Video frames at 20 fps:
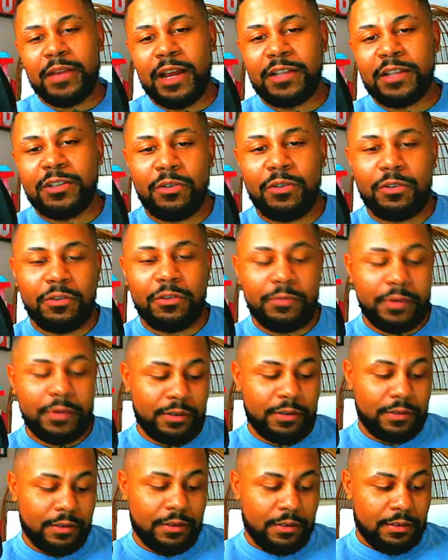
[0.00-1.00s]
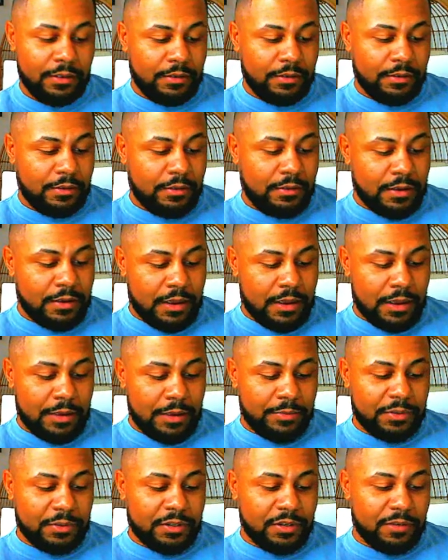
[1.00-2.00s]
total, but
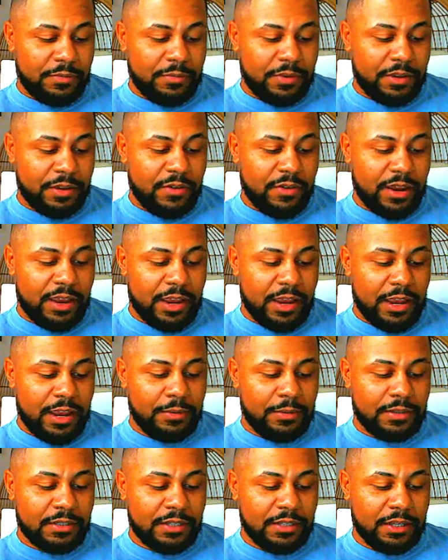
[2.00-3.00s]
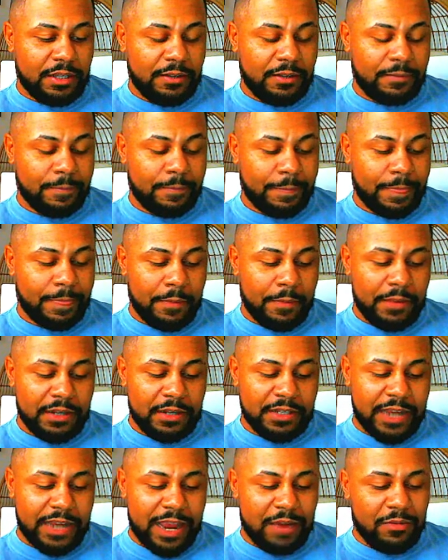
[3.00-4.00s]
this could be a great game to see. I mean,
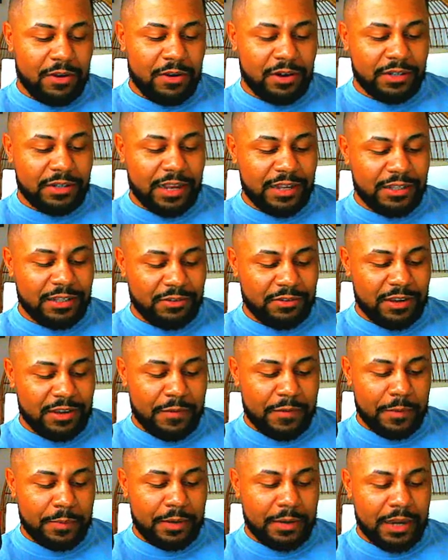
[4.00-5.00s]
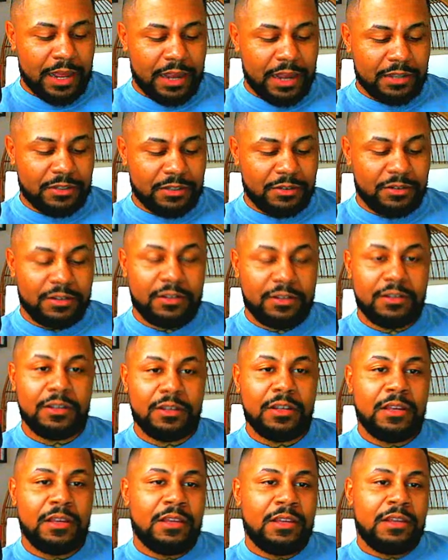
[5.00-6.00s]
Jaguars, they still give up a lot to the
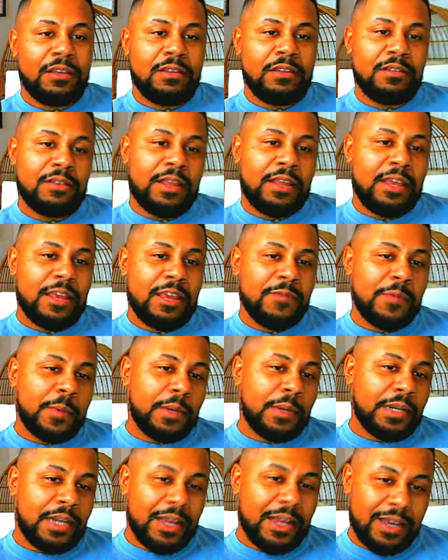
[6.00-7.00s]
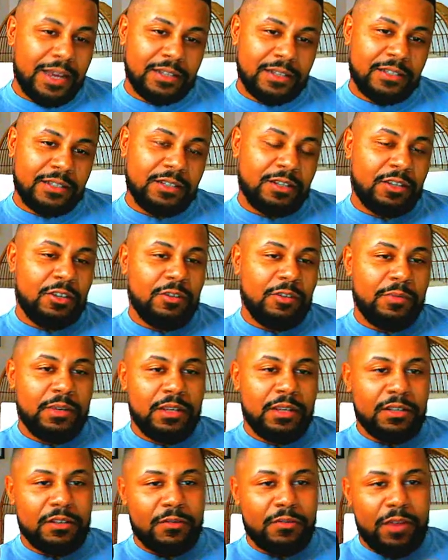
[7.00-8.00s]

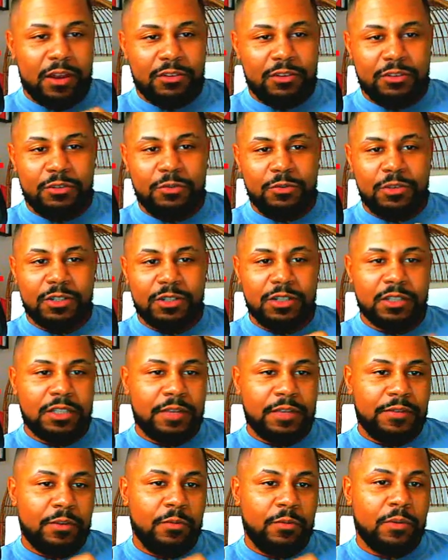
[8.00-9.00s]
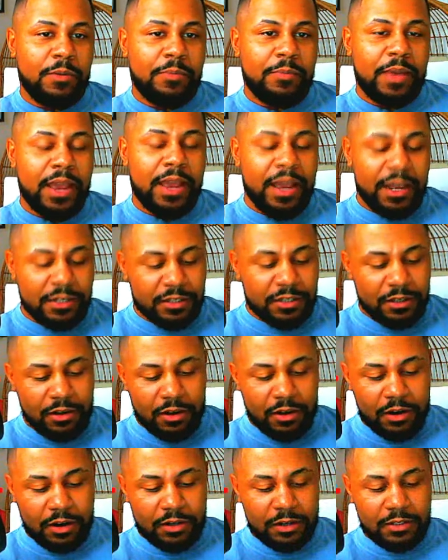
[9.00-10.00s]
QBs, around 271 passing
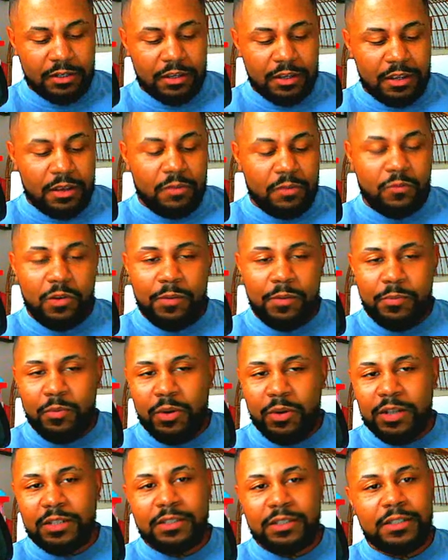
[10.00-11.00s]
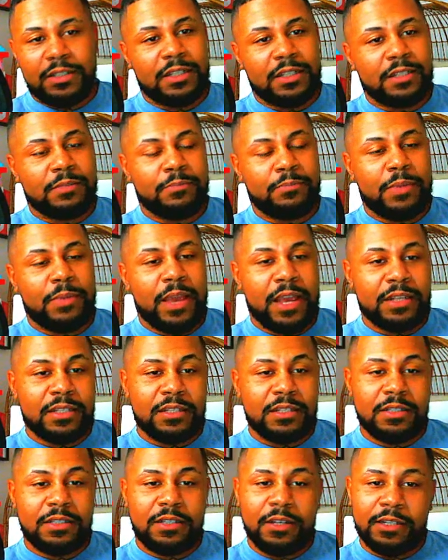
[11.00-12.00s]
yards, 1.6 passing
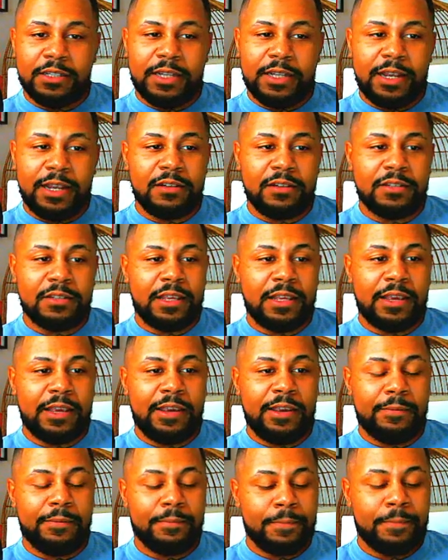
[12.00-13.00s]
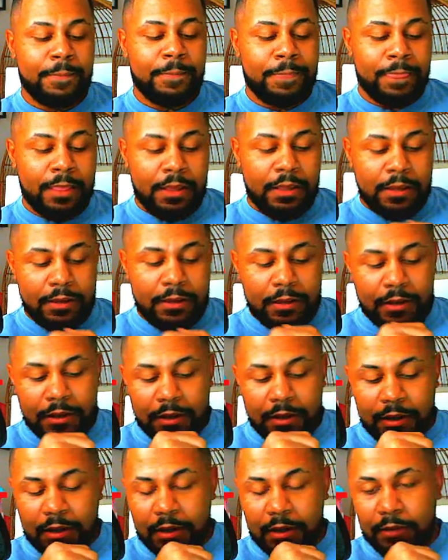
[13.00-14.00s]
touchdowns a game,
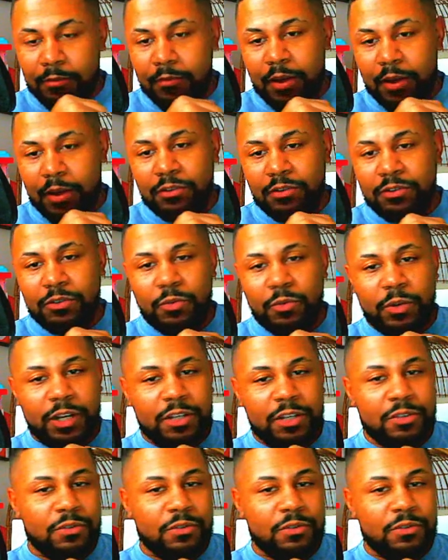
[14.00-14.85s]
around 22